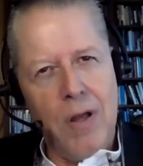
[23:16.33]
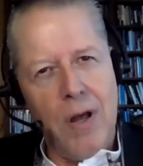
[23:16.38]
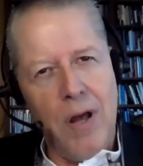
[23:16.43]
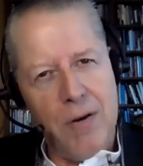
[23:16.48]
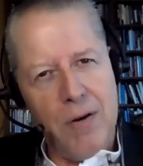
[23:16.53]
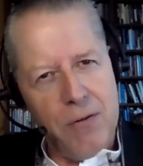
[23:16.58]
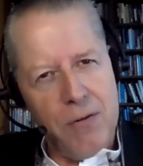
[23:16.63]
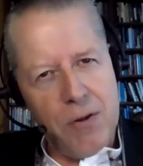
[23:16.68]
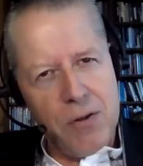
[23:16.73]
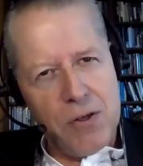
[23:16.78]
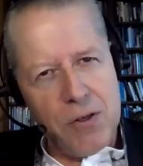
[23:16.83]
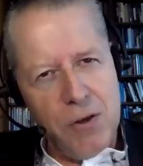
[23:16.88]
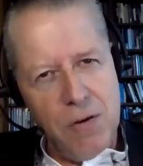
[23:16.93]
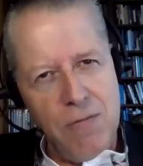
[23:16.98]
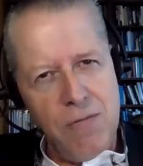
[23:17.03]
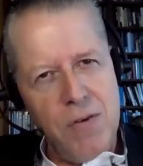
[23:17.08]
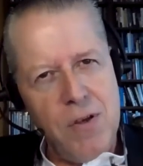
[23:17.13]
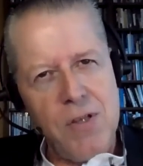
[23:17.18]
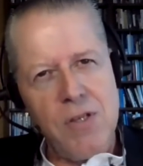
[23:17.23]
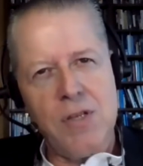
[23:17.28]
under the
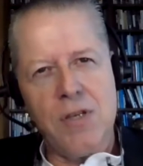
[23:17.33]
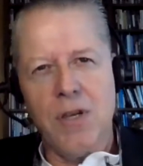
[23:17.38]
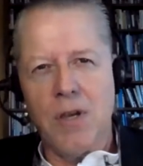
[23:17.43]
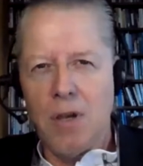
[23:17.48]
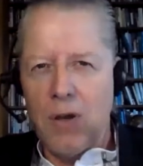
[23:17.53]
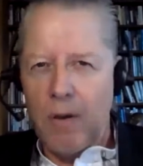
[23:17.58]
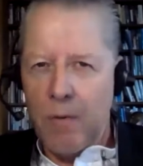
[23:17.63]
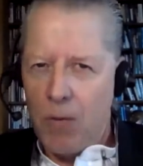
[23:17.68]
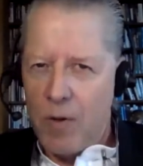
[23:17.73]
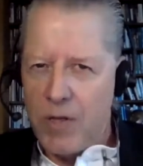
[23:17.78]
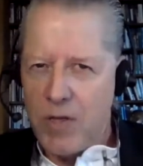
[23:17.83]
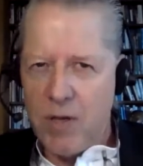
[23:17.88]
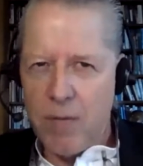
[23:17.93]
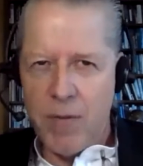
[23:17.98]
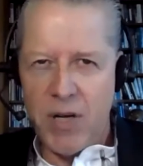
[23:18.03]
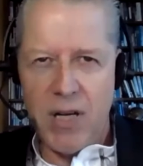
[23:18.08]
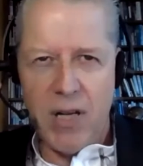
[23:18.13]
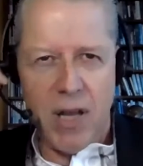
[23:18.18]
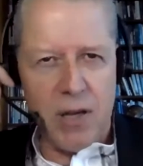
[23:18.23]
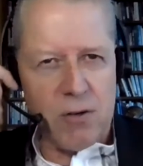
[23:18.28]
surface when
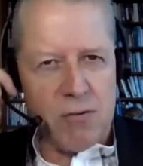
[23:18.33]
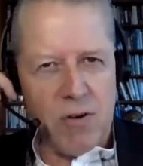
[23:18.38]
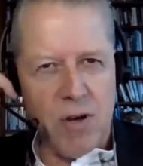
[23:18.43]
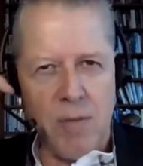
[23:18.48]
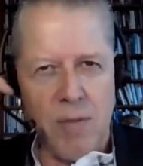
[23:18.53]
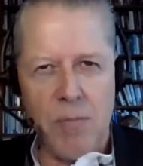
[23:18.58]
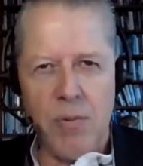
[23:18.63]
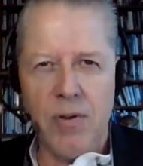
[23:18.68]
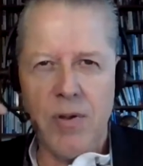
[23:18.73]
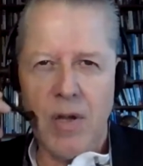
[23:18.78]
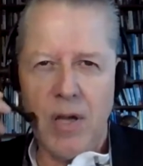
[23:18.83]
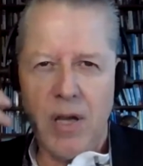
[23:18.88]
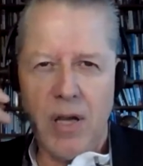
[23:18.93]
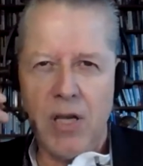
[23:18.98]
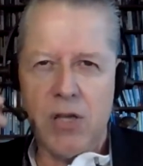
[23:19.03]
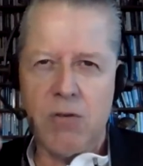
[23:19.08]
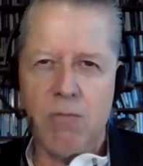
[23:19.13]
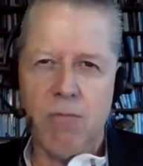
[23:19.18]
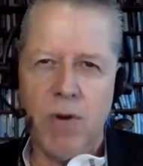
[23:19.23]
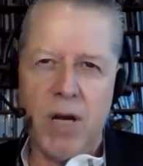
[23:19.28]
somebody like Trump
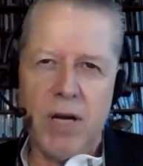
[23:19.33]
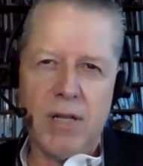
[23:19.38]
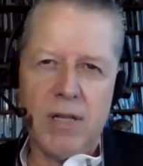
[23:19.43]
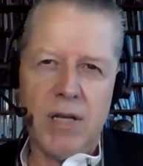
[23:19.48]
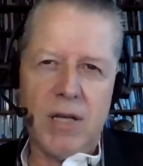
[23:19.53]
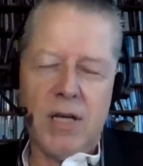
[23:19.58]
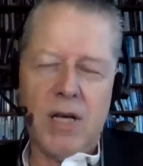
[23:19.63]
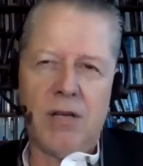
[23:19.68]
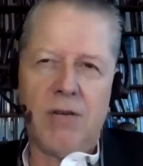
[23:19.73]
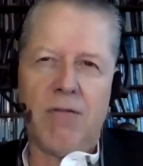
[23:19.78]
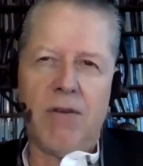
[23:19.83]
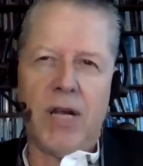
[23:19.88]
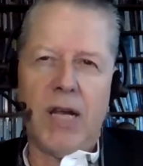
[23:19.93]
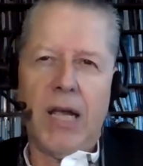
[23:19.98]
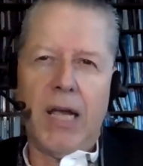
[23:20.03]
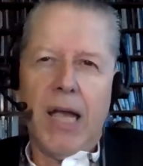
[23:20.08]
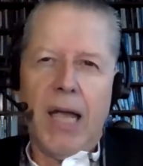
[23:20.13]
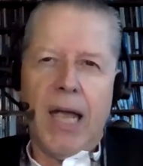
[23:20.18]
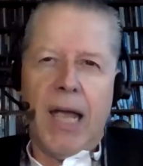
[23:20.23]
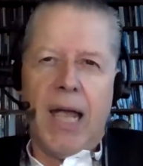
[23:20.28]
is running the country.